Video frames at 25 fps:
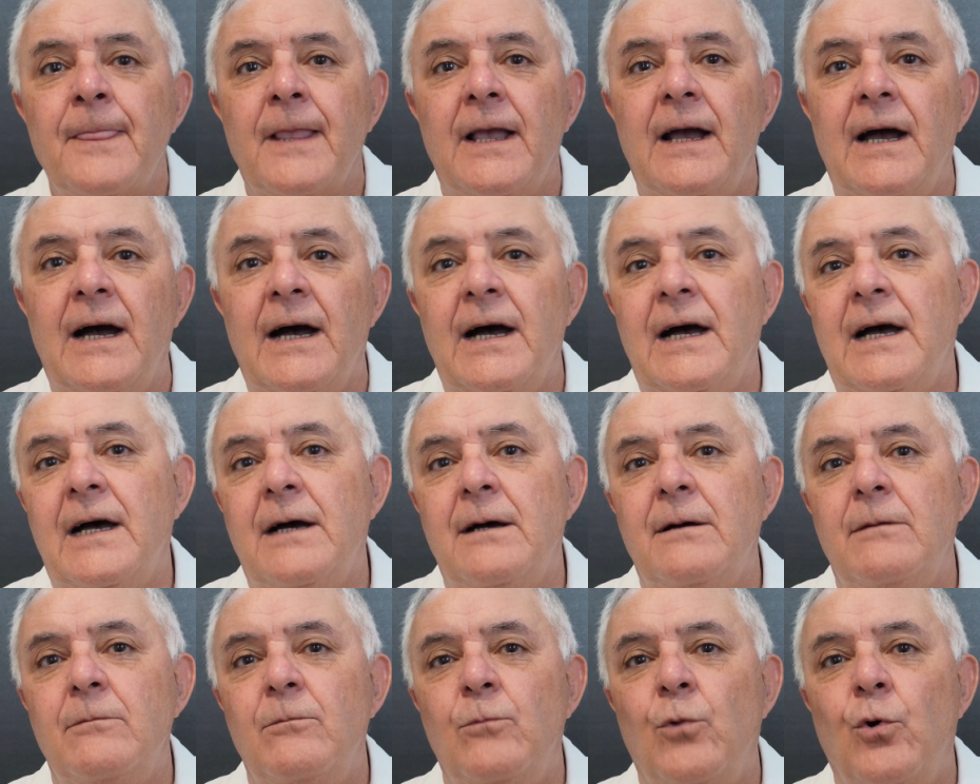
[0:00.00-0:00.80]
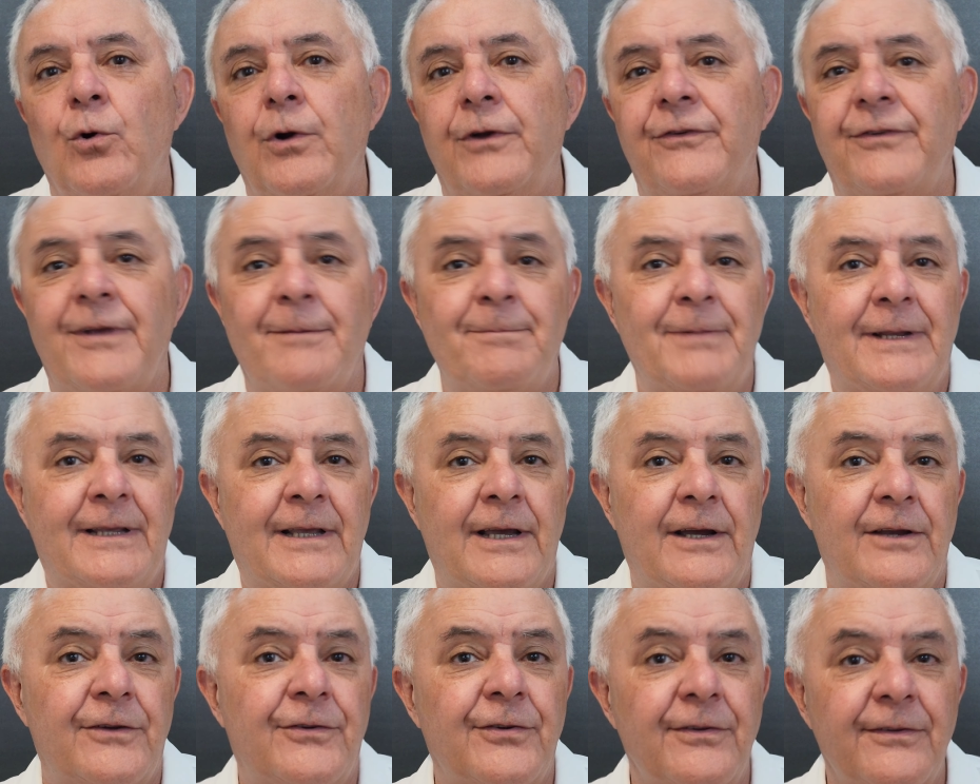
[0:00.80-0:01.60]
are mortgage
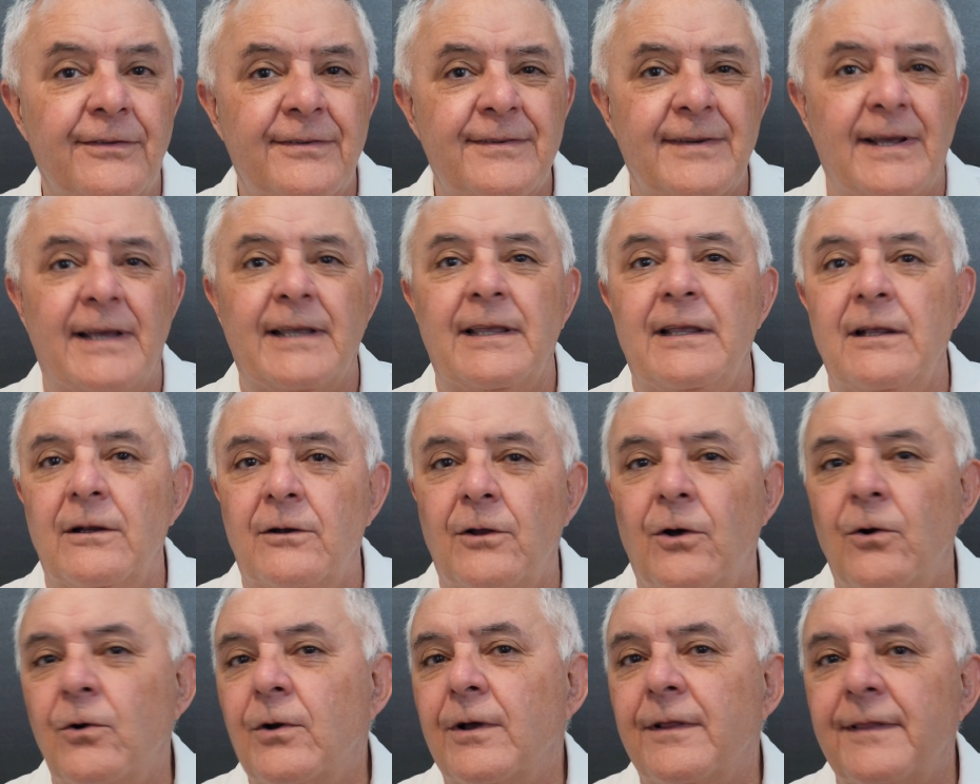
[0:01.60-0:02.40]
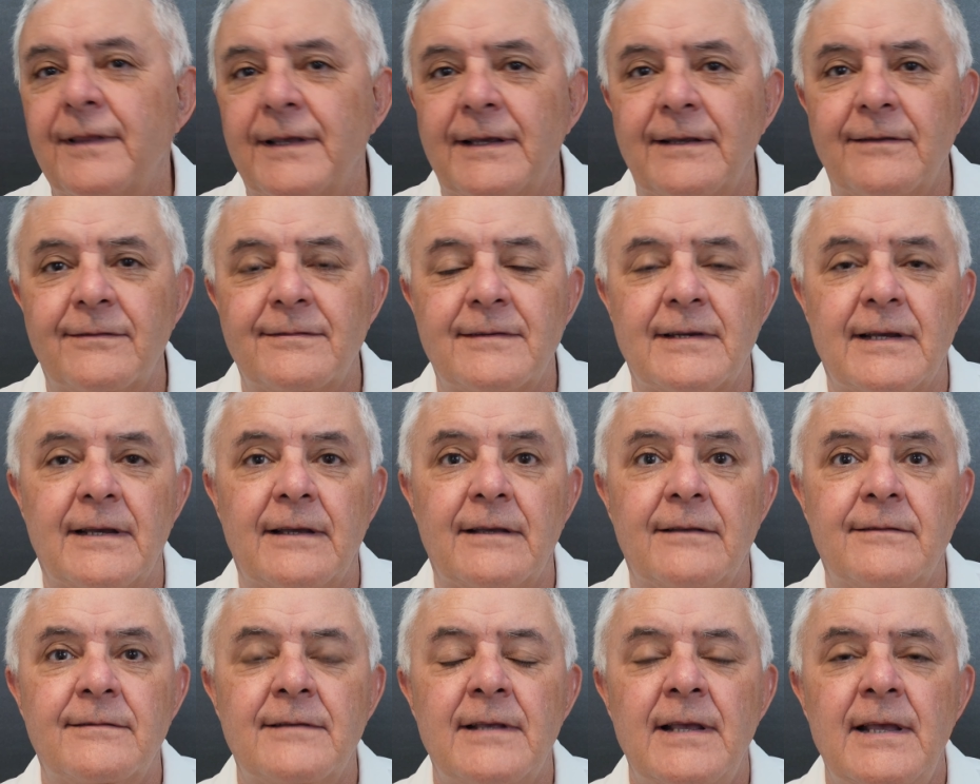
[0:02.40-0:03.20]
applications taking longer these
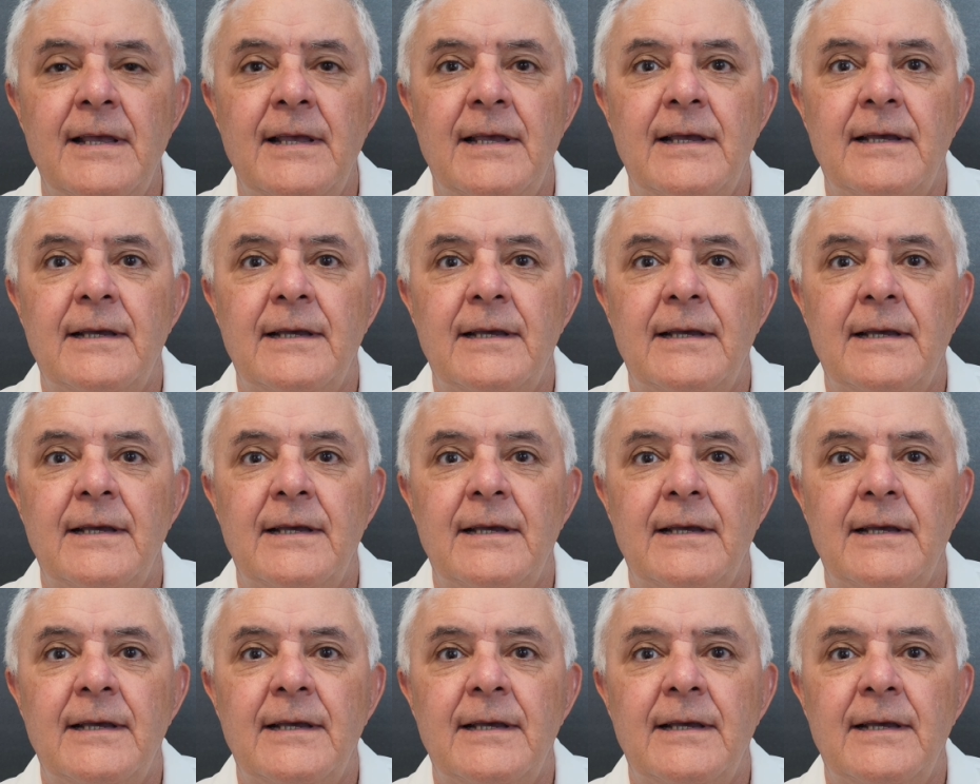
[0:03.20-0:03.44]
days?